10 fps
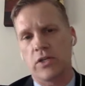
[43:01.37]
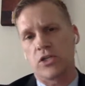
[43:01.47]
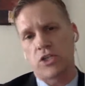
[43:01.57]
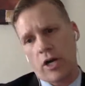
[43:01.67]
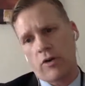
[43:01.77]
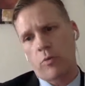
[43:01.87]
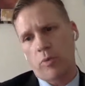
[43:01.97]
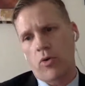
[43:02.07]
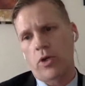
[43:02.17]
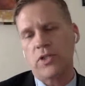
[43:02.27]
a shared
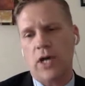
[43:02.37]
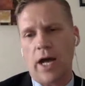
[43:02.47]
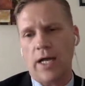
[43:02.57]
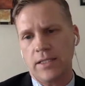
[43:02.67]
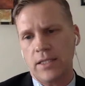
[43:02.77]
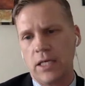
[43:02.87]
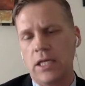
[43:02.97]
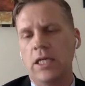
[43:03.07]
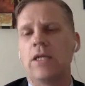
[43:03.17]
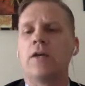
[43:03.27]
report to
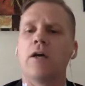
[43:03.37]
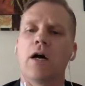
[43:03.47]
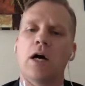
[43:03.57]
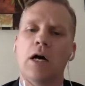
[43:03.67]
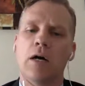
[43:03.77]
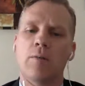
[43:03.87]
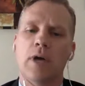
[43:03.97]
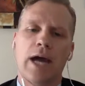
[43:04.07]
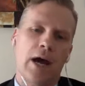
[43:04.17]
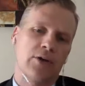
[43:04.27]
IT? Um,
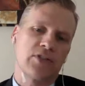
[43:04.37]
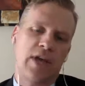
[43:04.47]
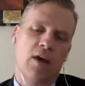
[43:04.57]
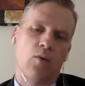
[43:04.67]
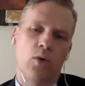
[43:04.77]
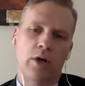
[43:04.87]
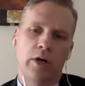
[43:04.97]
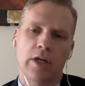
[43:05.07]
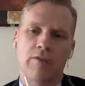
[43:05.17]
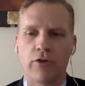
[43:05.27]
how does that
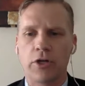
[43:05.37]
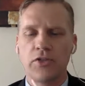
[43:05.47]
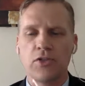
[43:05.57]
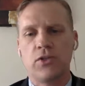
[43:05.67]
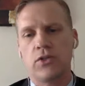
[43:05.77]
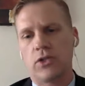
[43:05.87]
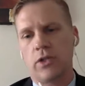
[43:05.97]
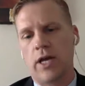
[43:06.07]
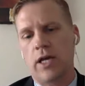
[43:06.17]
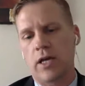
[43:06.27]
work? And for an institution
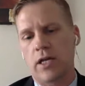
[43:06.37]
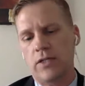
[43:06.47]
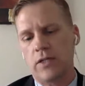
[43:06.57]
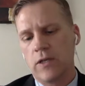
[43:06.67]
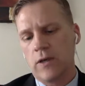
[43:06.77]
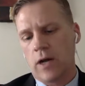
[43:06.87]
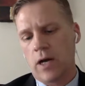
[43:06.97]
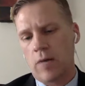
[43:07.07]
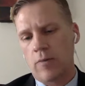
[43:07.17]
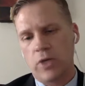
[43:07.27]
like us,
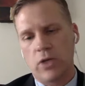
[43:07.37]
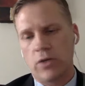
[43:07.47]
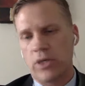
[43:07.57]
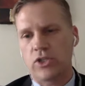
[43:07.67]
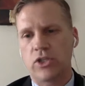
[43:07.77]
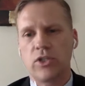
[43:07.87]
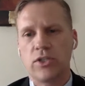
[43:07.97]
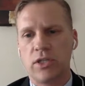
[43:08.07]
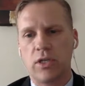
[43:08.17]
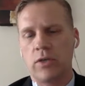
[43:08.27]
um, you know, it's just
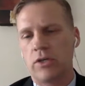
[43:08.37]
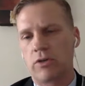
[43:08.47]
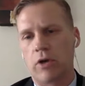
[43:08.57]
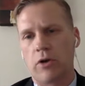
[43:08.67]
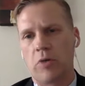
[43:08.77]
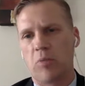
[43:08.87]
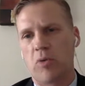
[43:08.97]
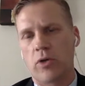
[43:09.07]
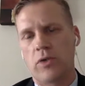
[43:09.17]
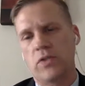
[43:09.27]
continuing to grow in
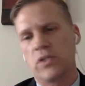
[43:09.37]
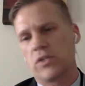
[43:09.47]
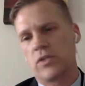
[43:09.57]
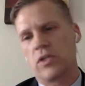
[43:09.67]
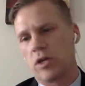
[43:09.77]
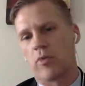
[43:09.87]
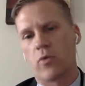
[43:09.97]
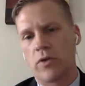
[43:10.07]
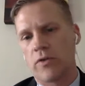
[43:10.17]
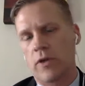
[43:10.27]
importance. It's the number
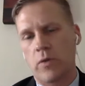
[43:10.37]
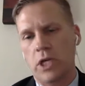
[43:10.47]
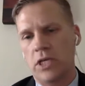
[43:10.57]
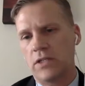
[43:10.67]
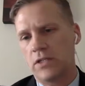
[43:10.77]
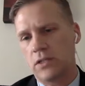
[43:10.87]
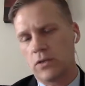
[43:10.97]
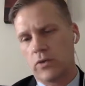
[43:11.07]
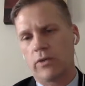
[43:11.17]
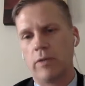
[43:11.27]
one thing we need to do
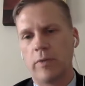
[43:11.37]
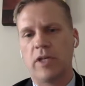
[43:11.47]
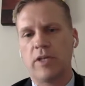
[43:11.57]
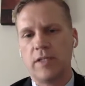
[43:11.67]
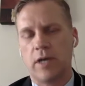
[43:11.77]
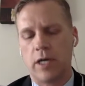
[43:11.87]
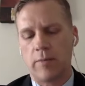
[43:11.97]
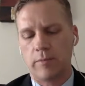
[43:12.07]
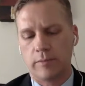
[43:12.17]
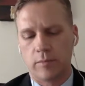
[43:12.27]
with limited
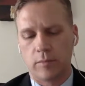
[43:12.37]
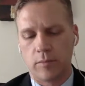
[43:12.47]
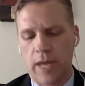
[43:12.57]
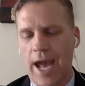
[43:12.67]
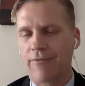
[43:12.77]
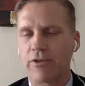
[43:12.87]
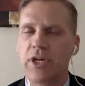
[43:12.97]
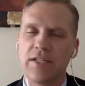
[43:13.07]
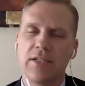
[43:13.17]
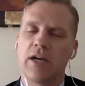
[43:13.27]
um,
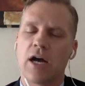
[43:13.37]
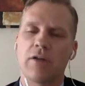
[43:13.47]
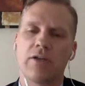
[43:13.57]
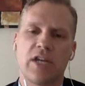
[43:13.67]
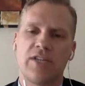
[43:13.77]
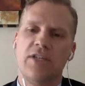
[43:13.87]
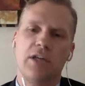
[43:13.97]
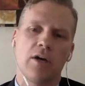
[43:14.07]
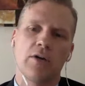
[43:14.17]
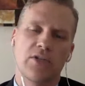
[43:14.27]
advertising dollars.
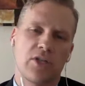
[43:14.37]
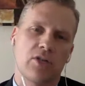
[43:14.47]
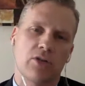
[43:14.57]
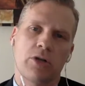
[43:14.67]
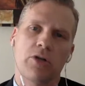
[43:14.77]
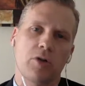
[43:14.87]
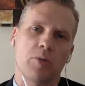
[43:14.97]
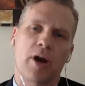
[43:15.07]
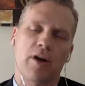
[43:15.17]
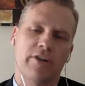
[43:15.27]
SEO is such a critical
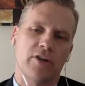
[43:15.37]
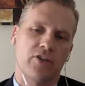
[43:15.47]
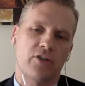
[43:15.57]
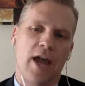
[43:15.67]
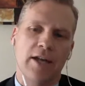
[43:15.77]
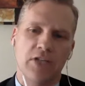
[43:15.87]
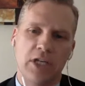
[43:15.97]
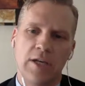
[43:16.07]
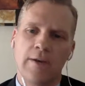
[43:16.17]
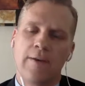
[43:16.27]
part of our strategy.